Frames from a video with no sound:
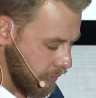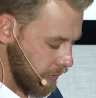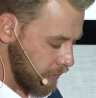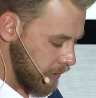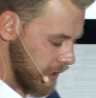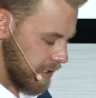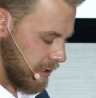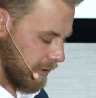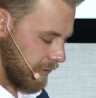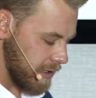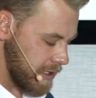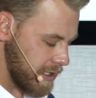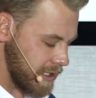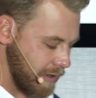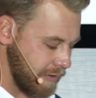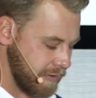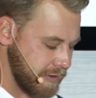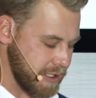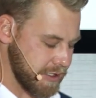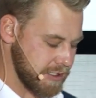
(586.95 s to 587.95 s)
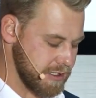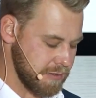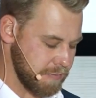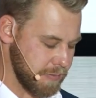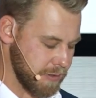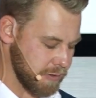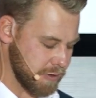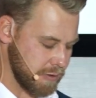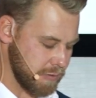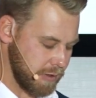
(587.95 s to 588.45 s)
The rest of the stuff just
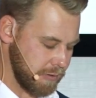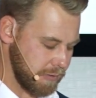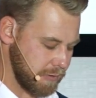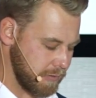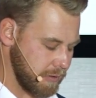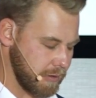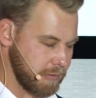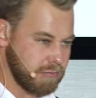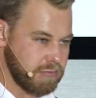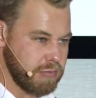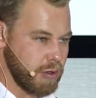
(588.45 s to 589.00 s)
deals with the